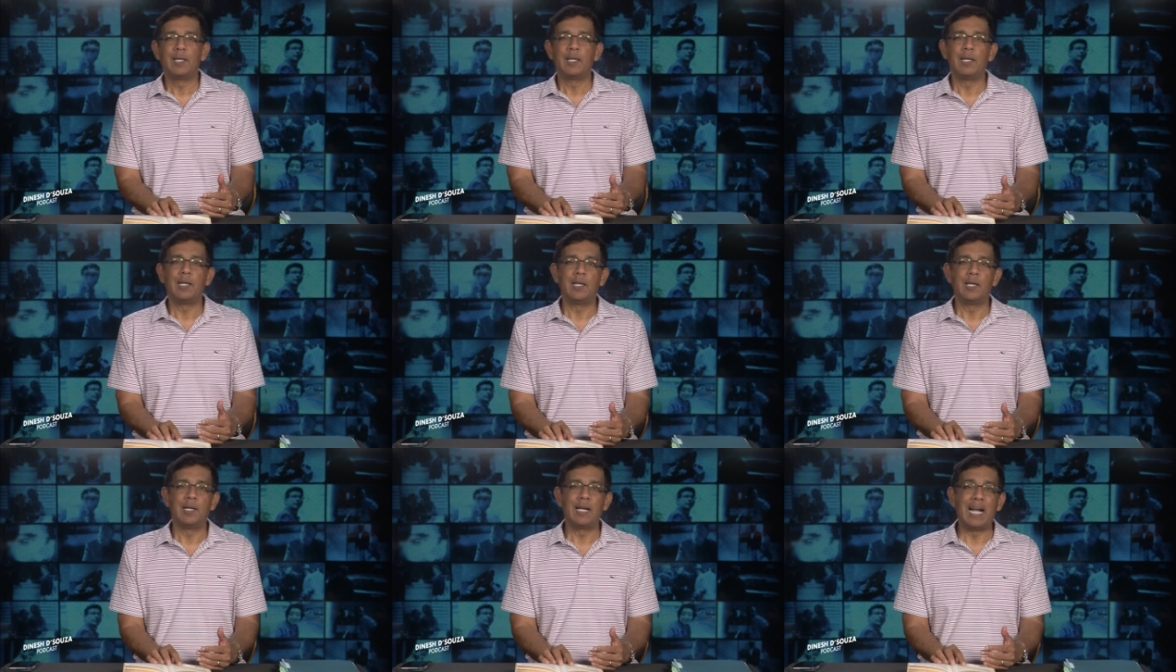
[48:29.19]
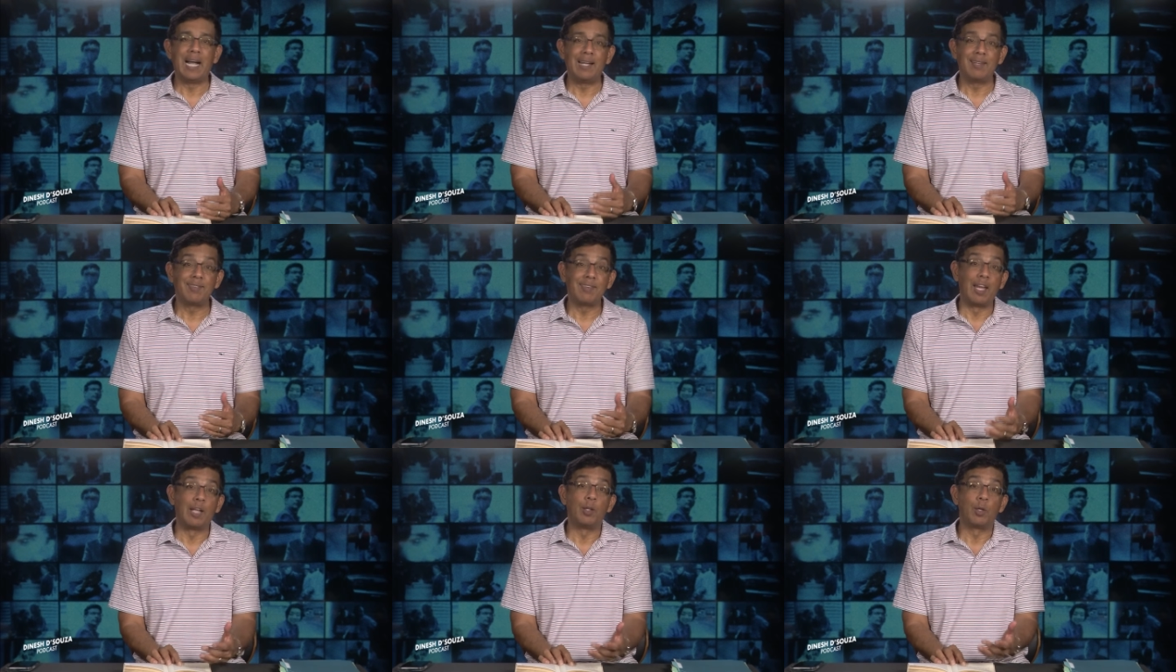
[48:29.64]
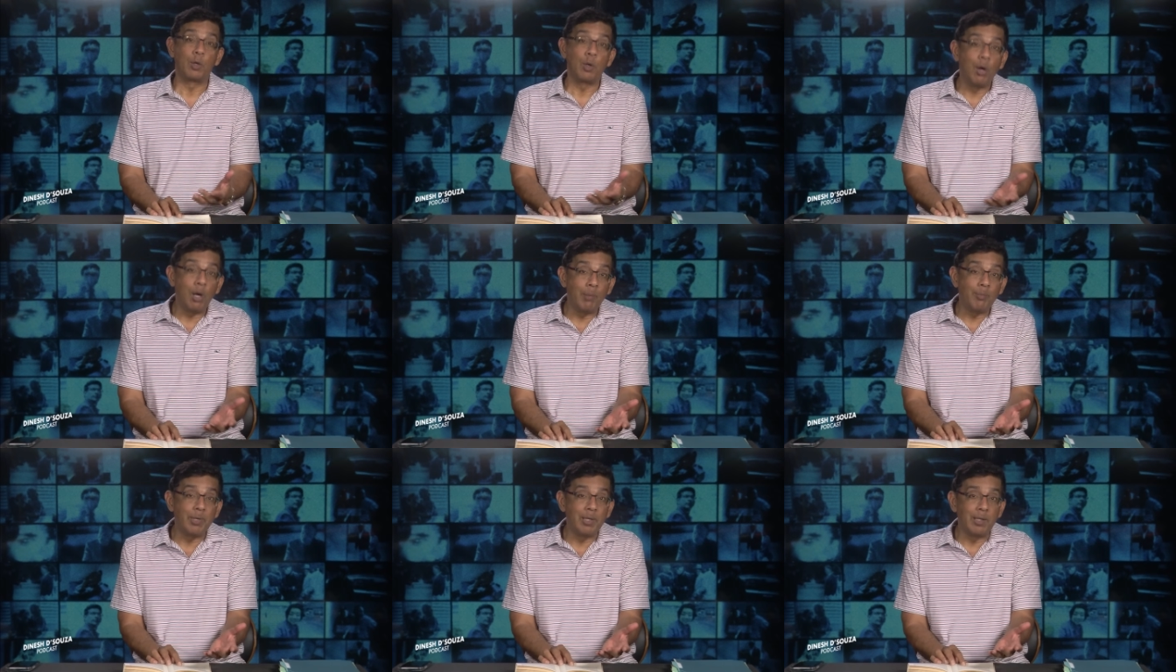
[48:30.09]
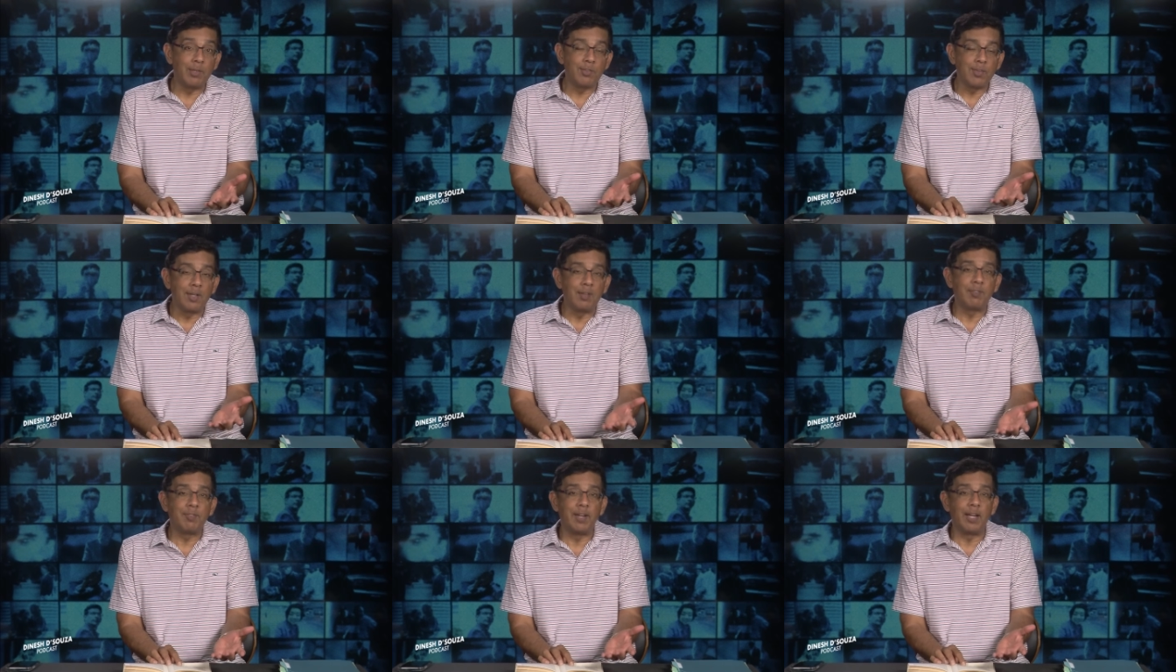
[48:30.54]
asking the
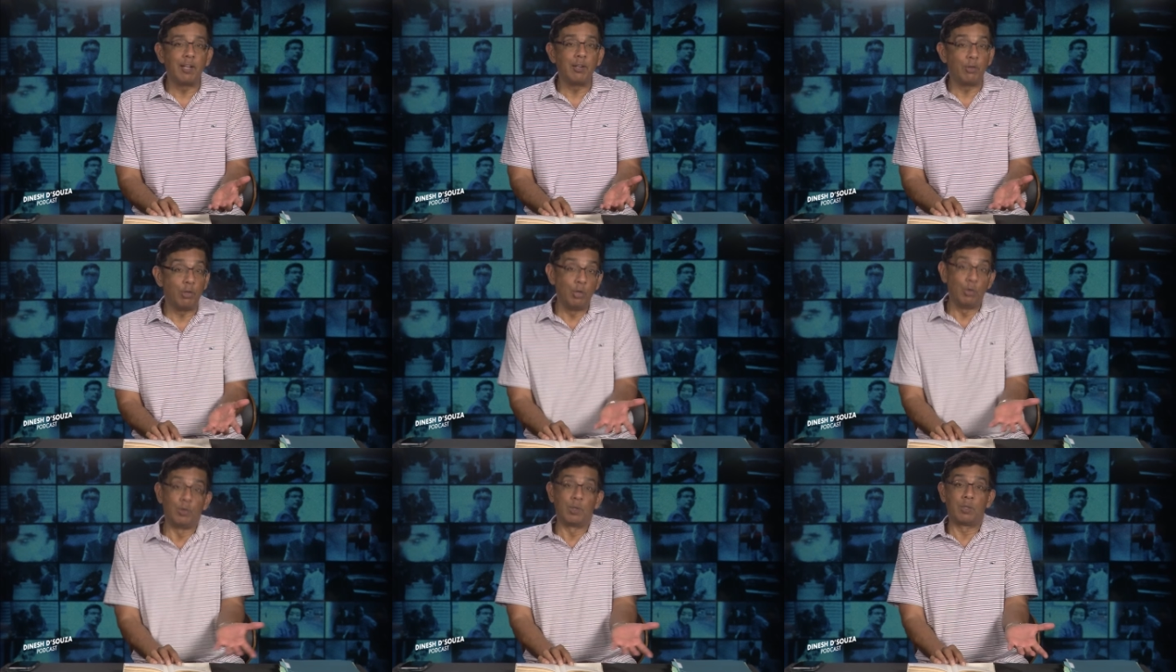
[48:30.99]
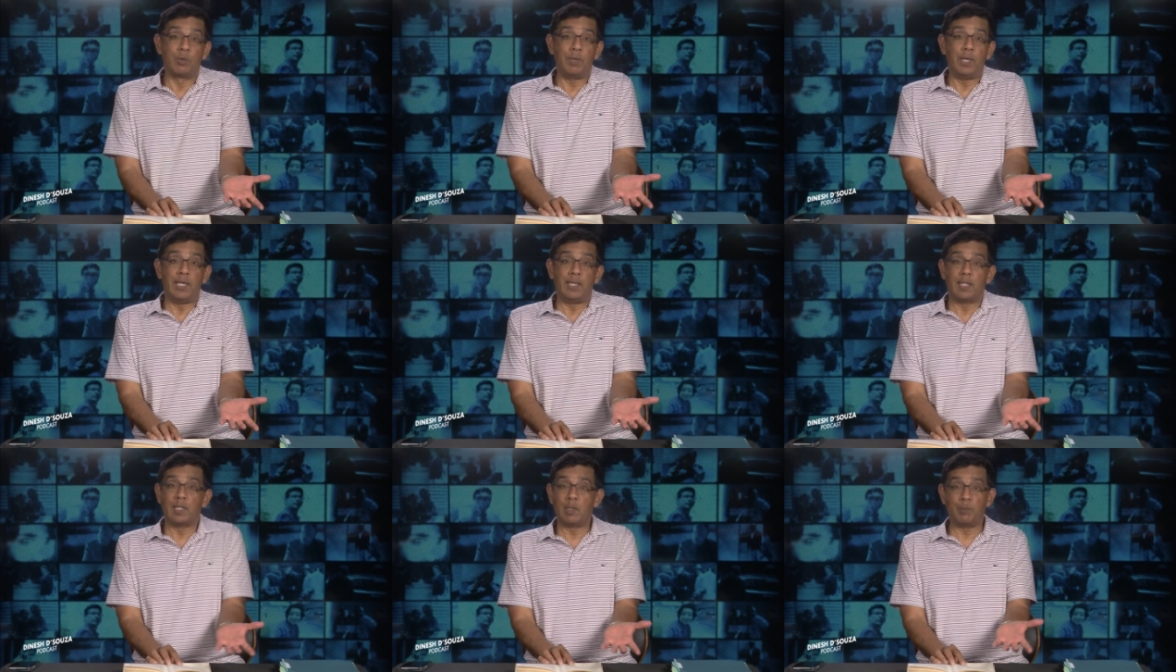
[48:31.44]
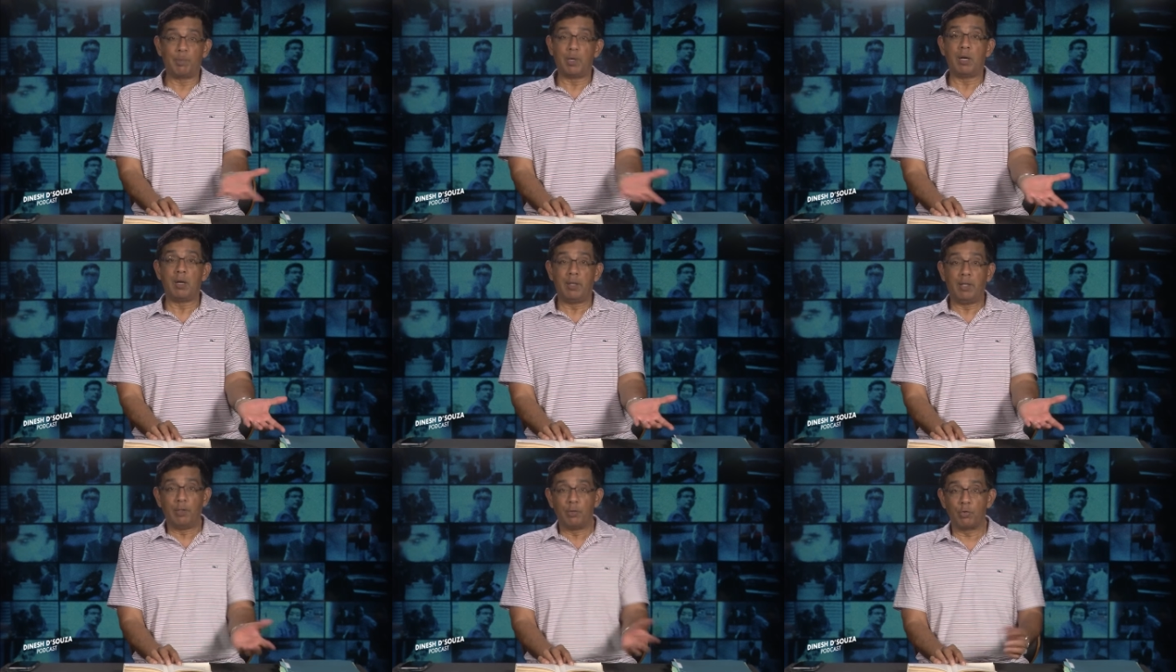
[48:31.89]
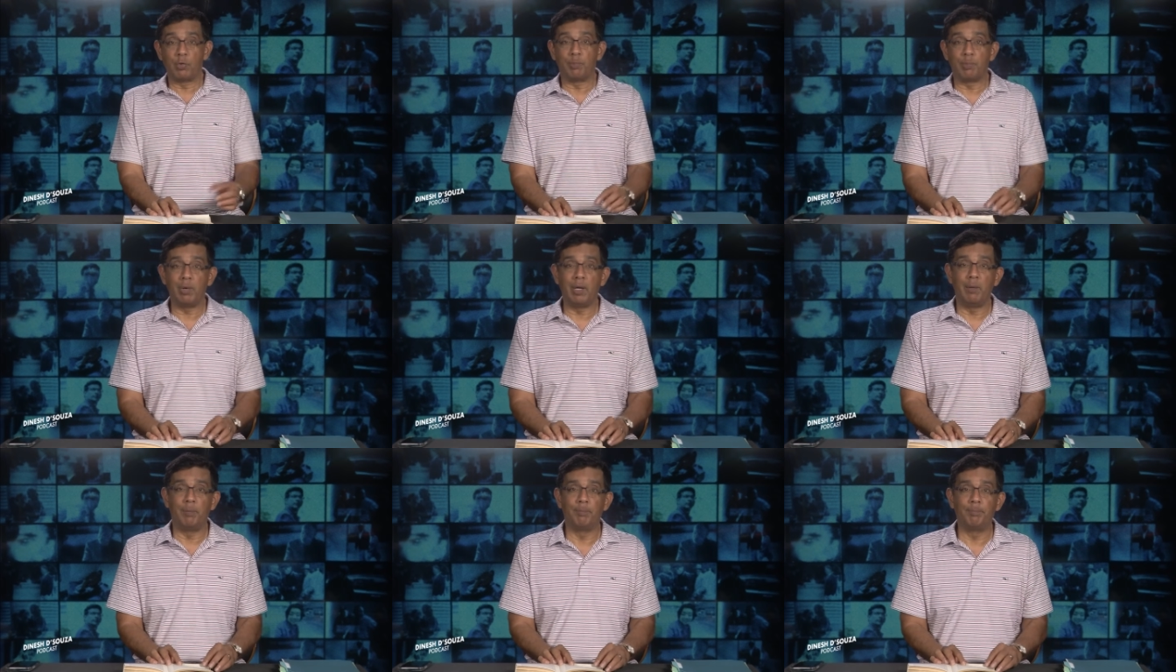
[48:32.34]
communist, in effect, do you agree that the party is
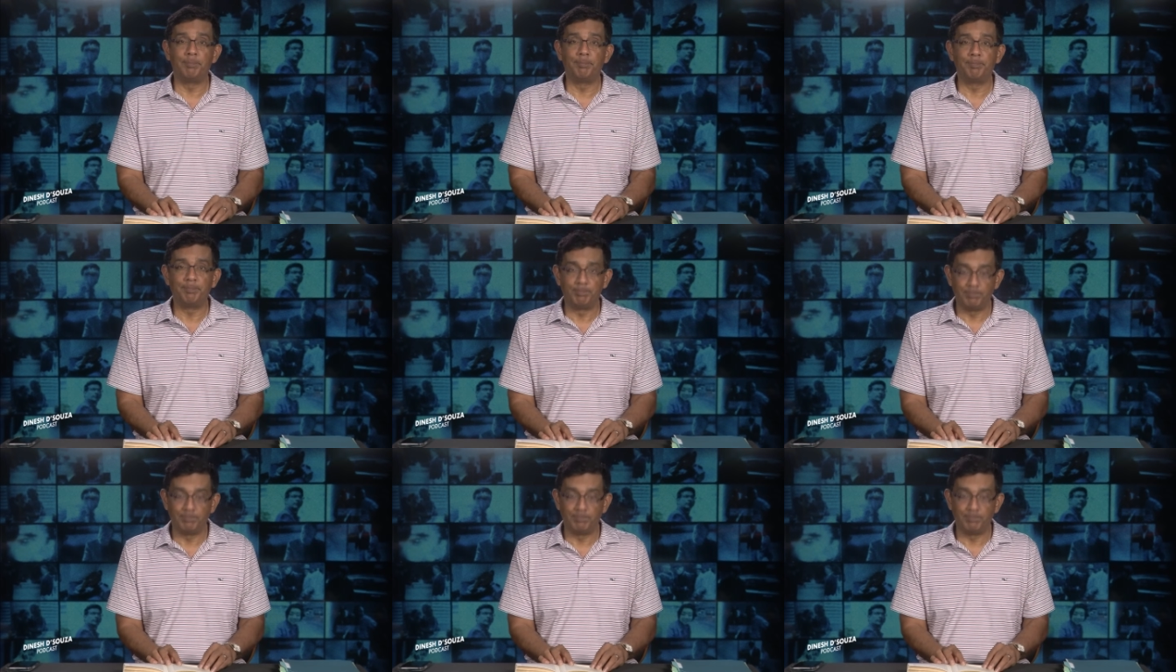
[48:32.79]
supreme?